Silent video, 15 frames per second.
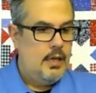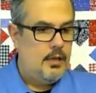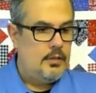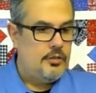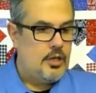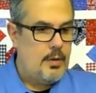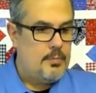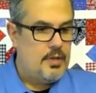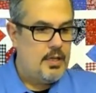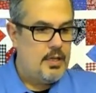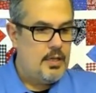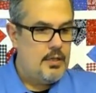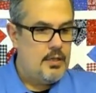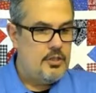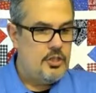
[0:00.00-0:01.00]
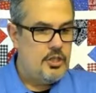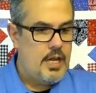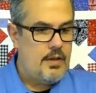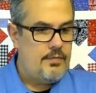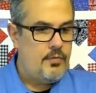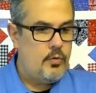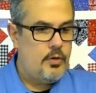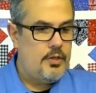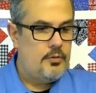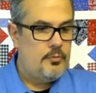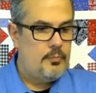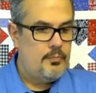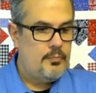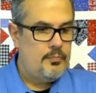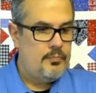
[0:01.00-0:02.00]
I'll drop it again in chat for
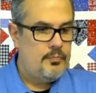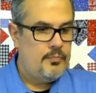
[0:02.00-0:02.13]
you.